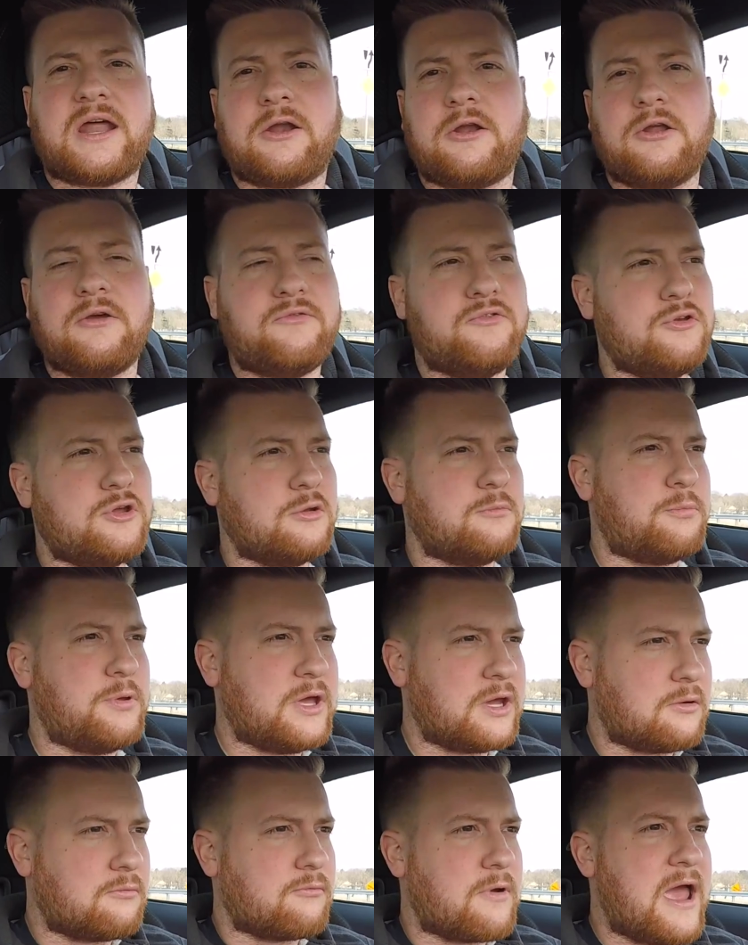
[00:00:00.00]
I don't know if you can
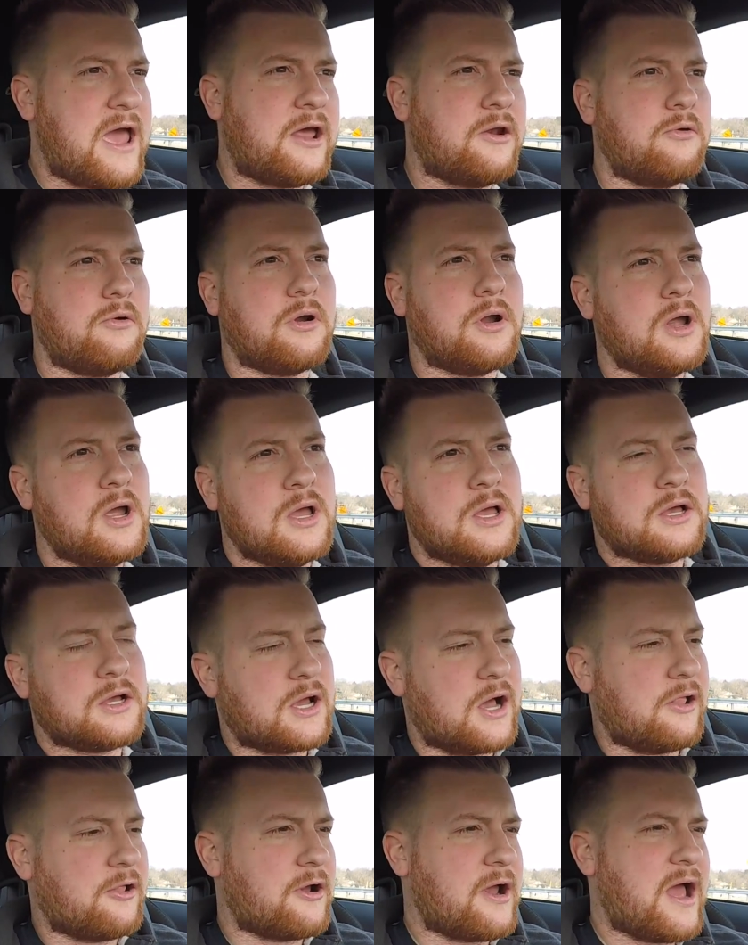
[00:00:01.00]
pick red or
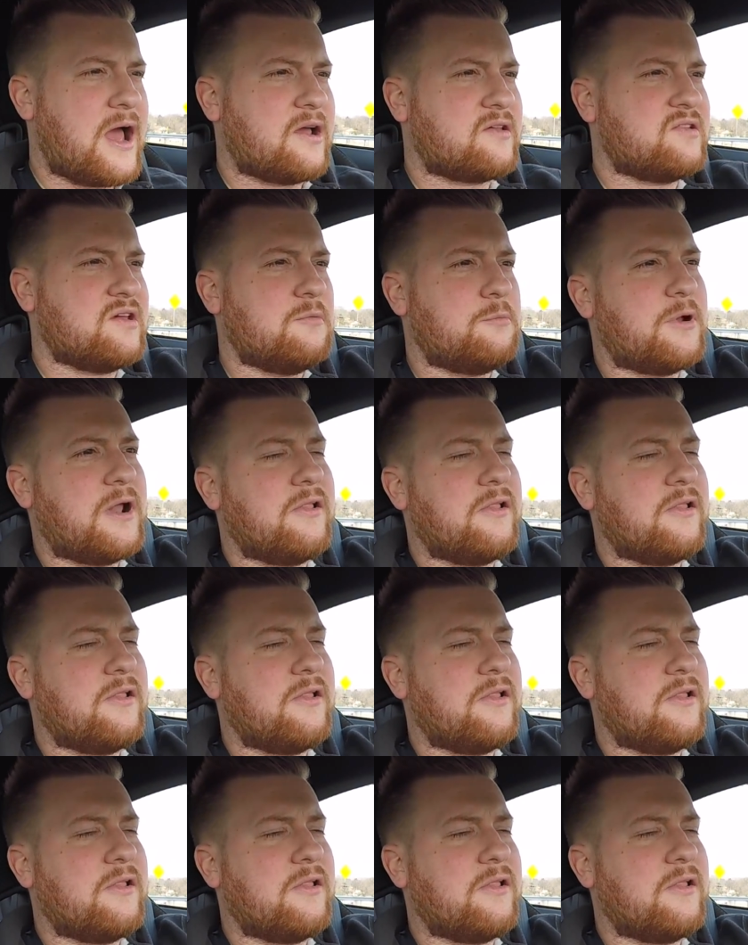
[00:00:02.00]
color accent,